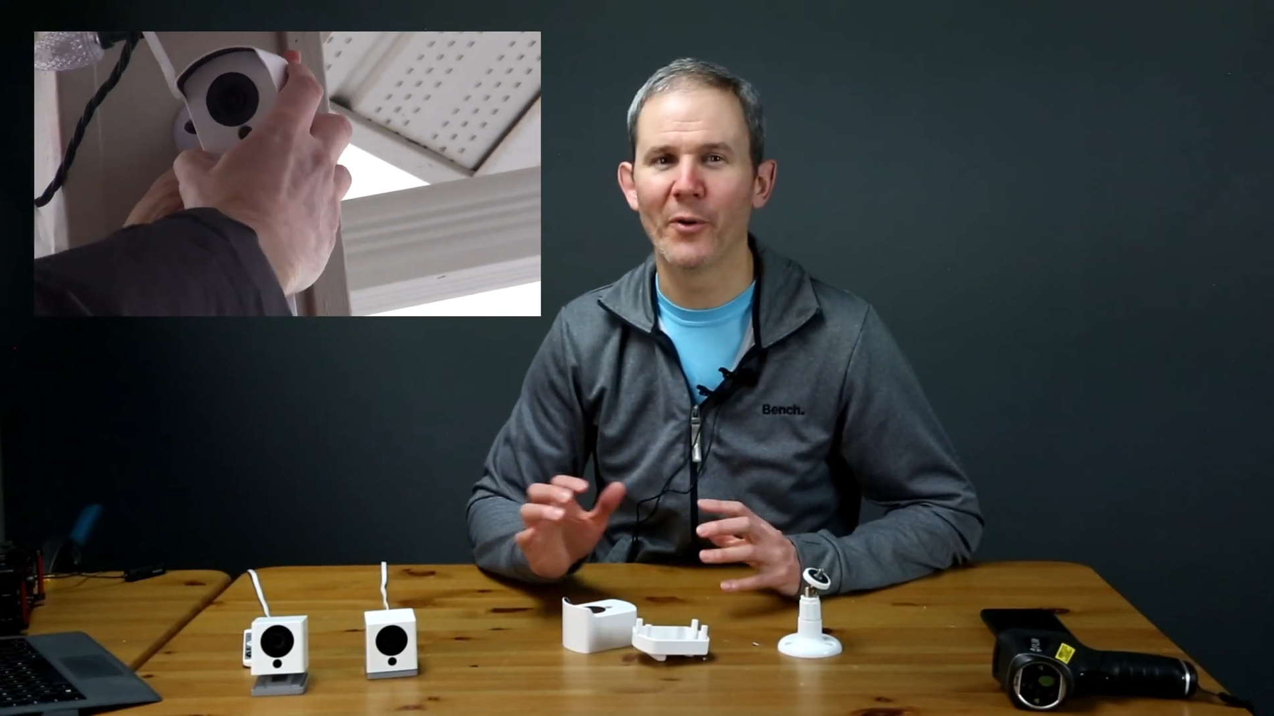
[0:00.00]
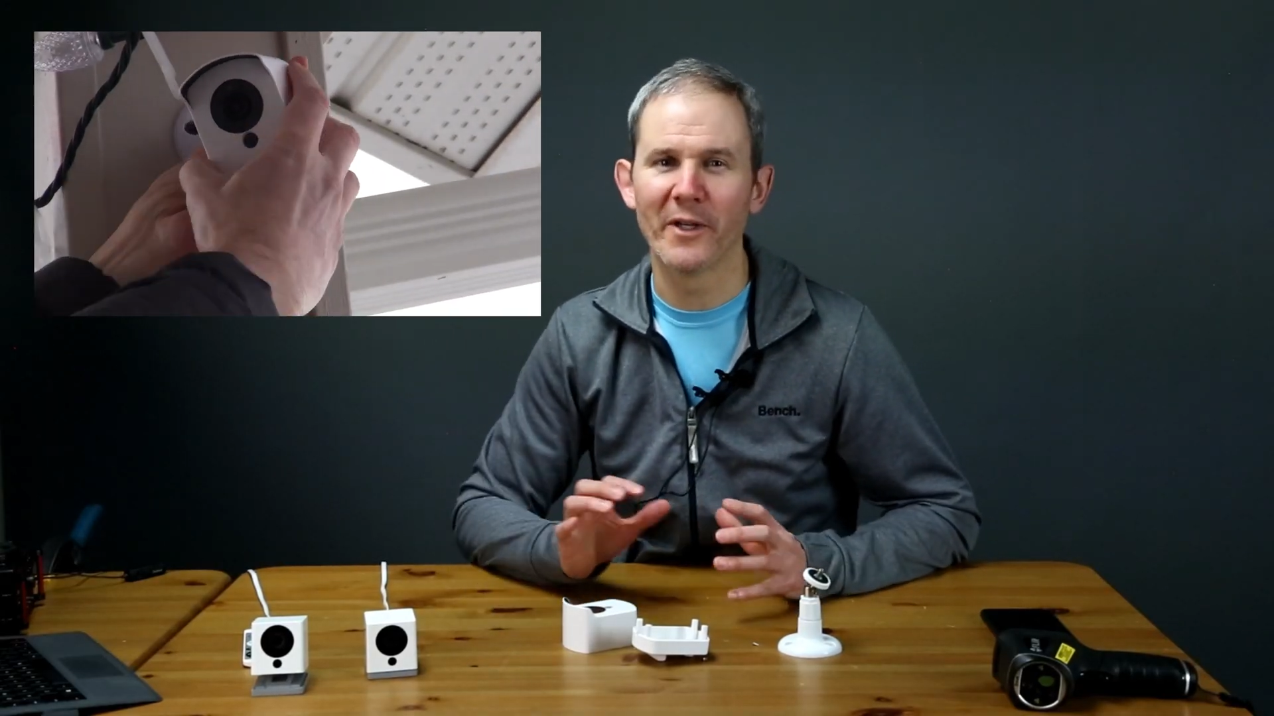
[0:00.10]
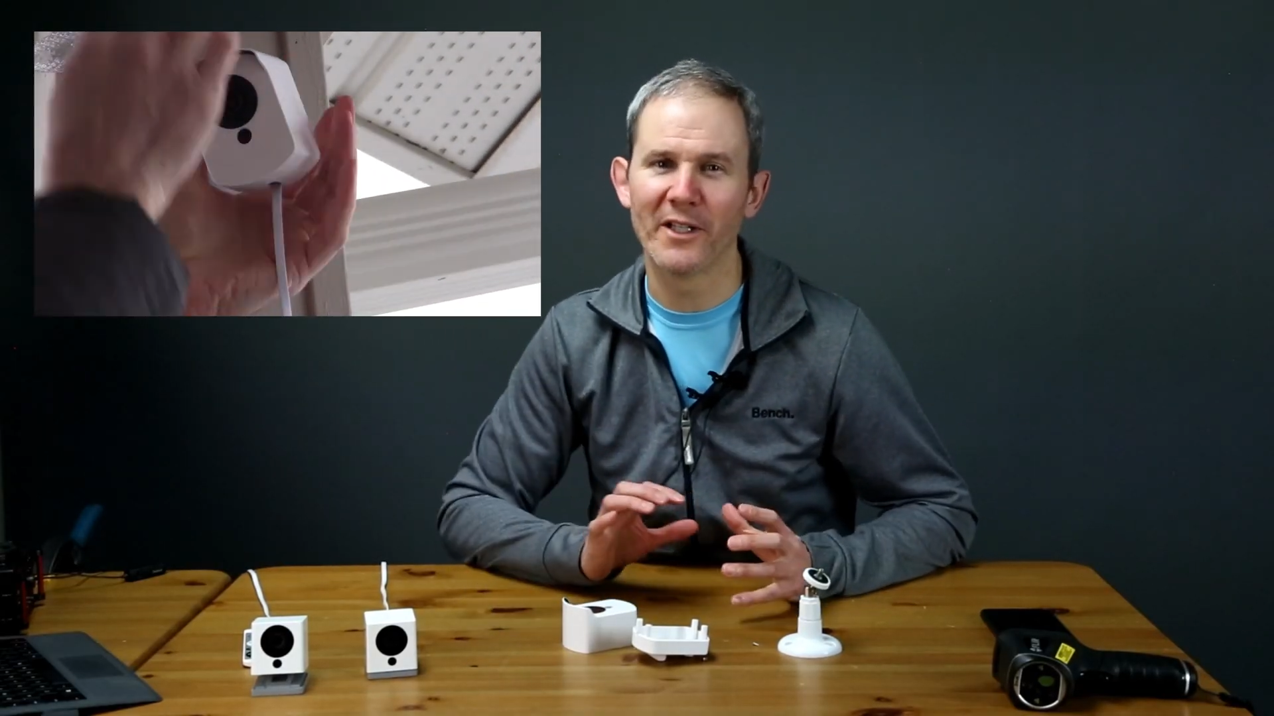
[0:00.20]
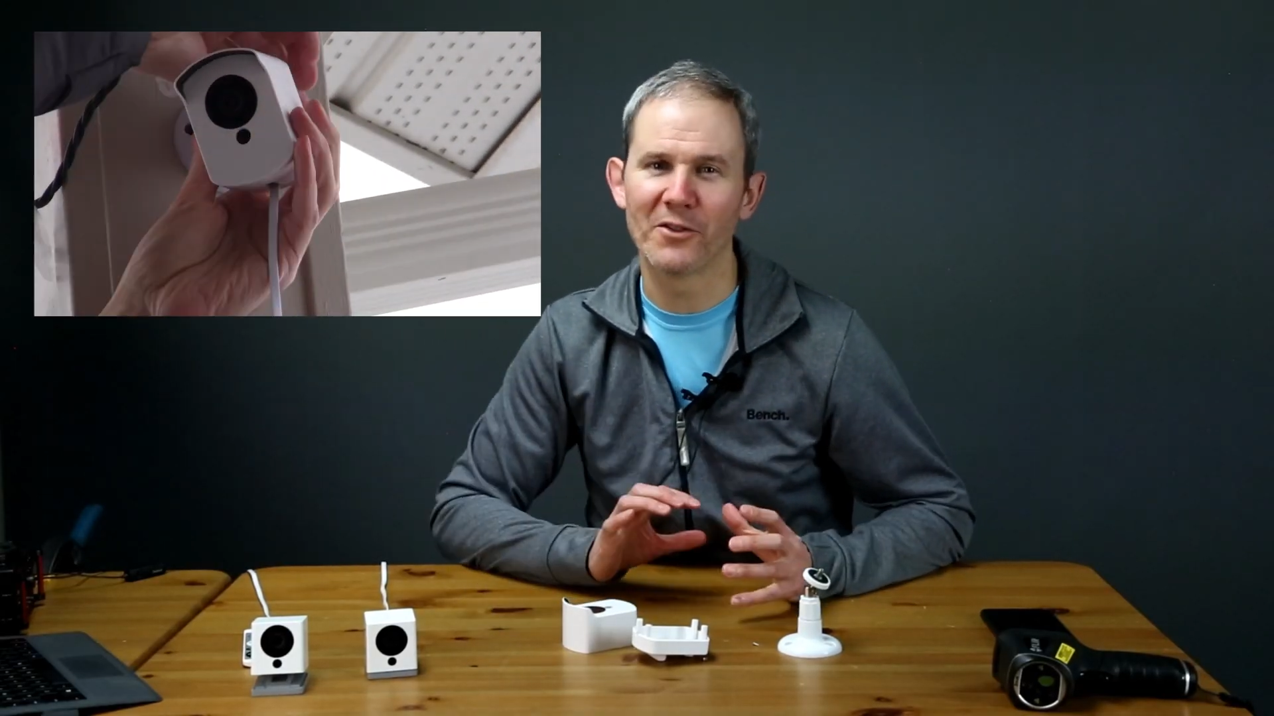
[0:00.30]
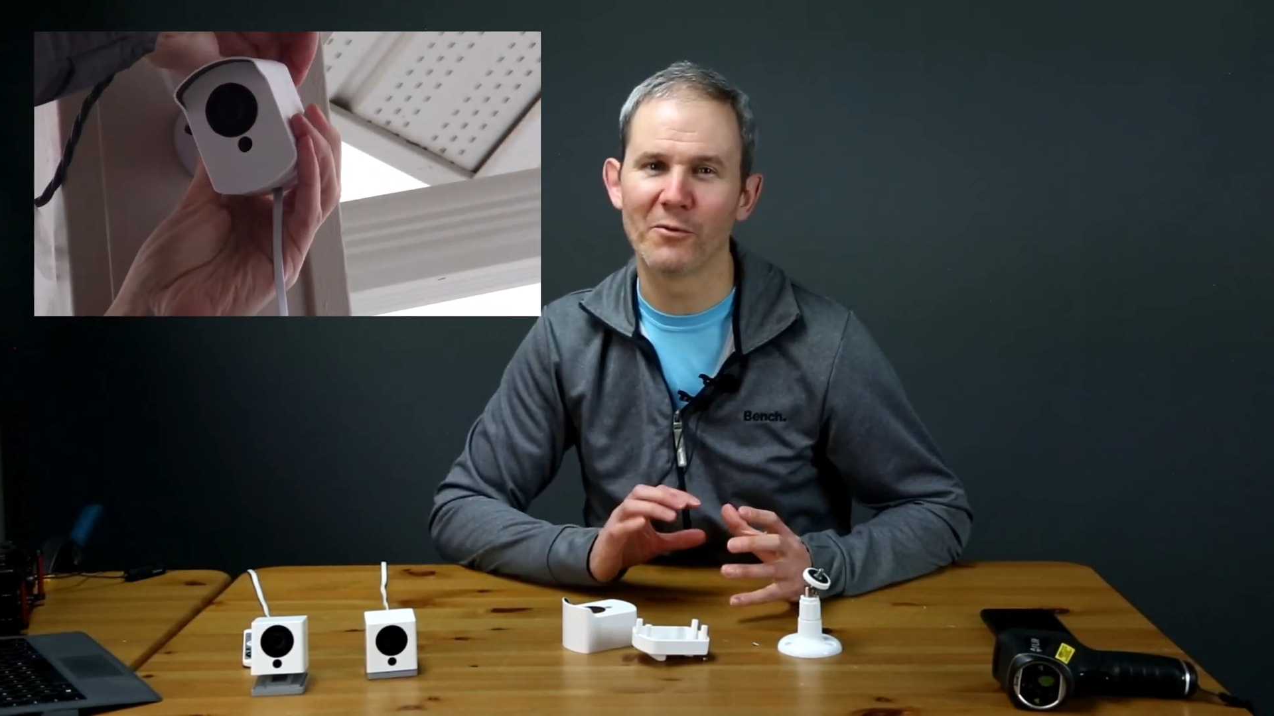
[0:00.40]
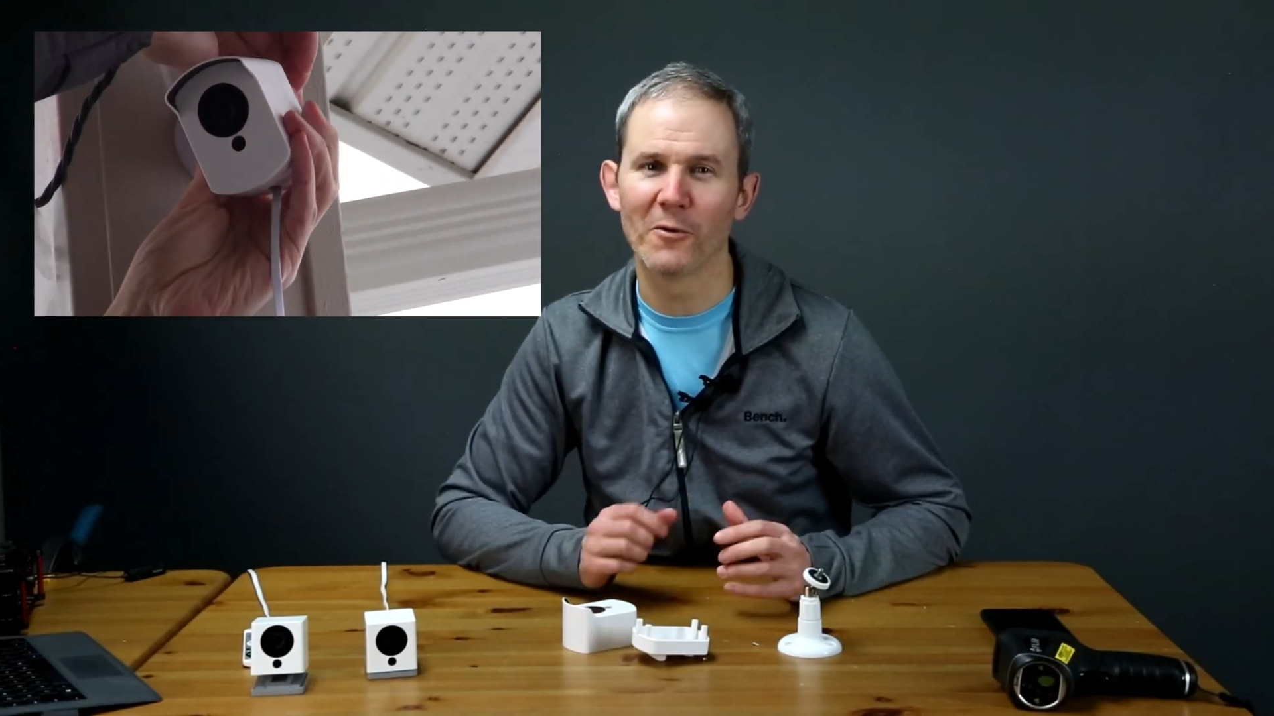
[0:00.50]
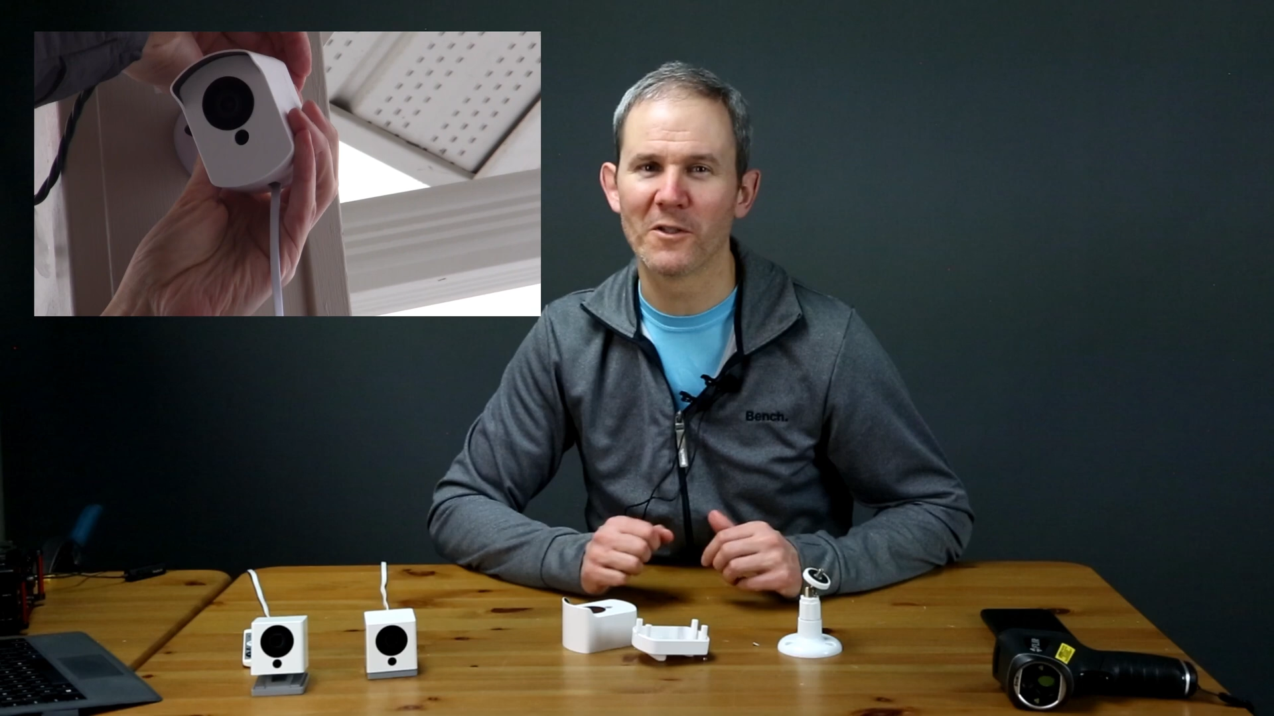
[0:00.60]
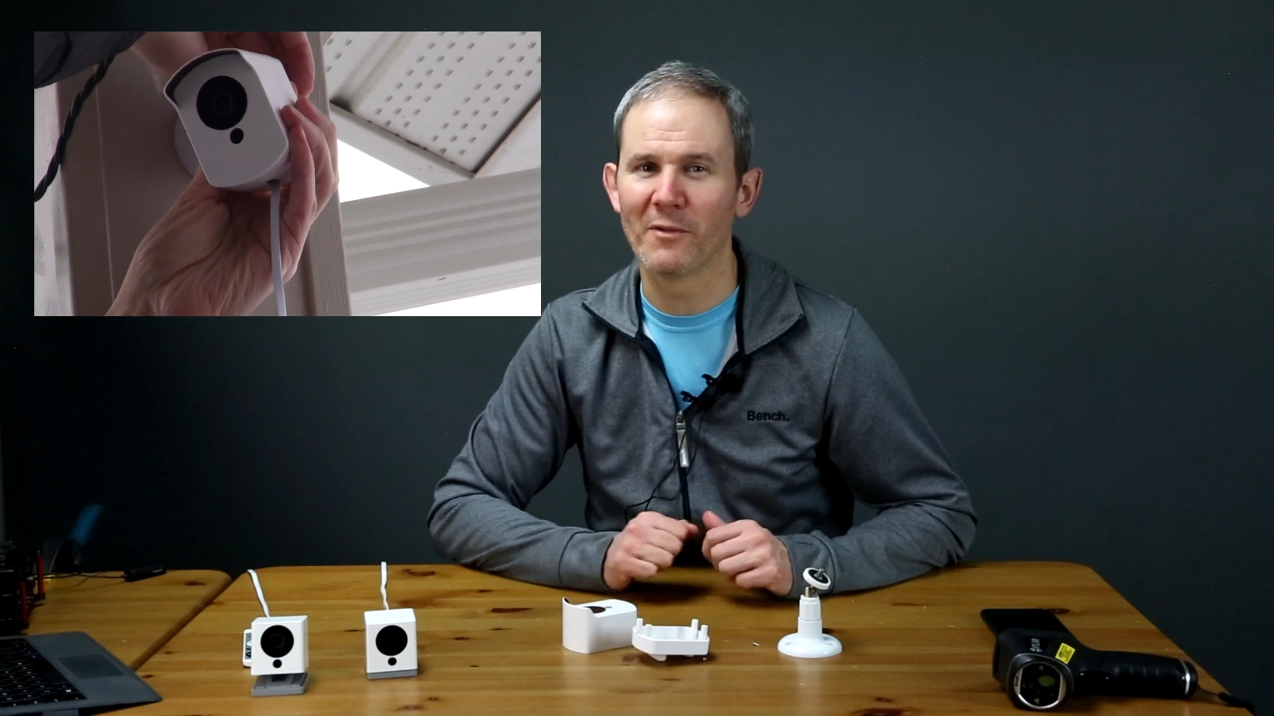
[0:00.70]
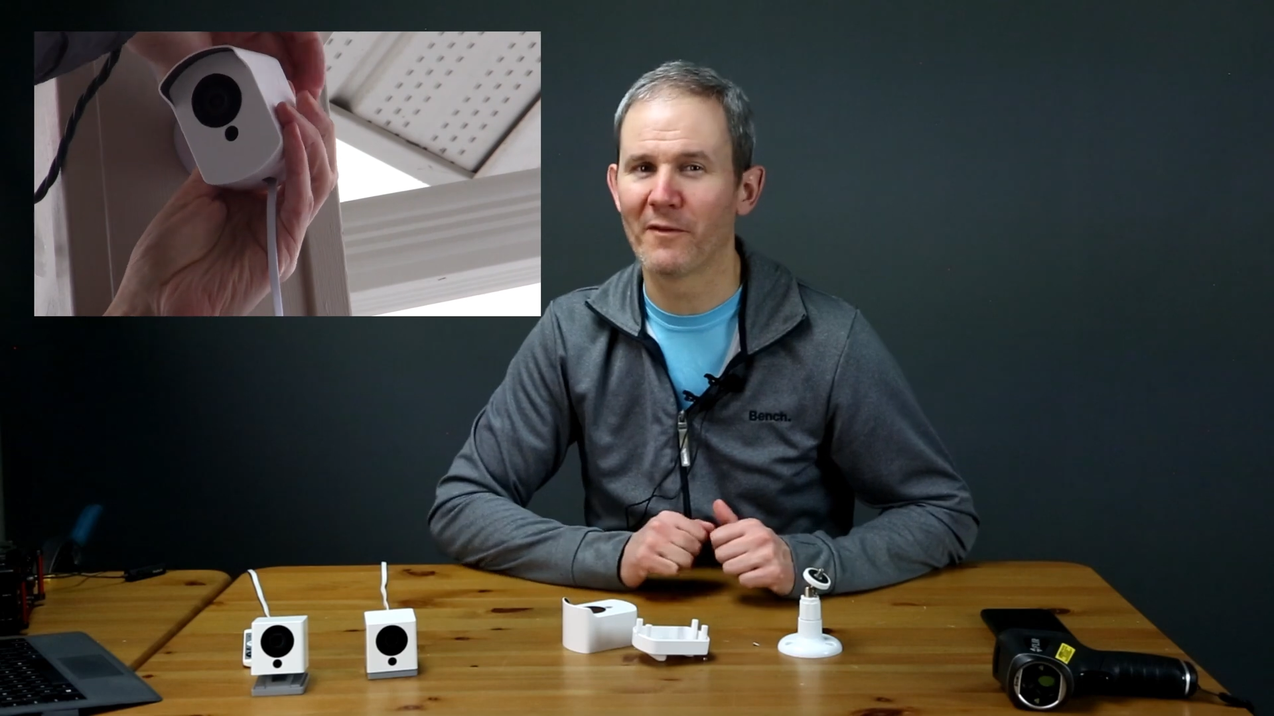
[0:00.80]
pointing towards